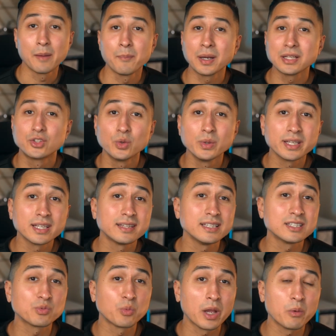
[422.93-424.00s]
And by doing it
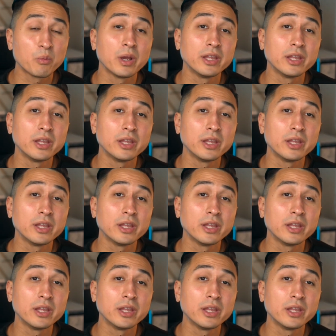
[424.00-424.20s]
this way, where